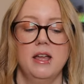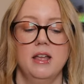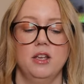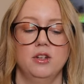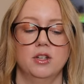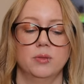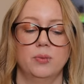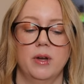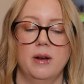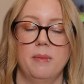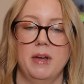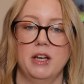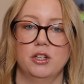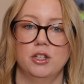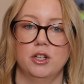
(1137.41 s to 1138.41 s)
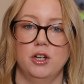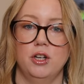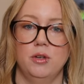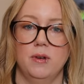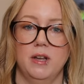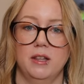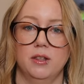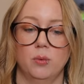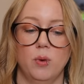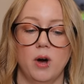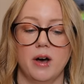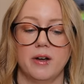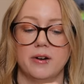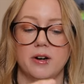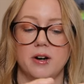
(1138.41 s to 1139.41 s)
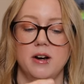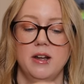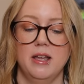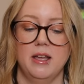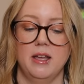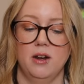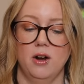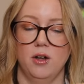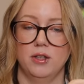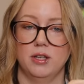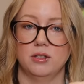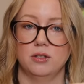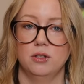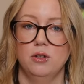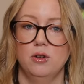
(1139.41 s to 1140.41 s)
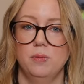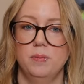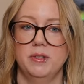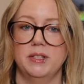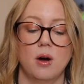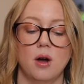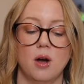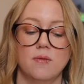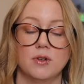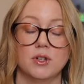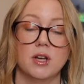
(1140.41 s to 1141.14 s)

You just wanna make sure you get the water in all these loops. Over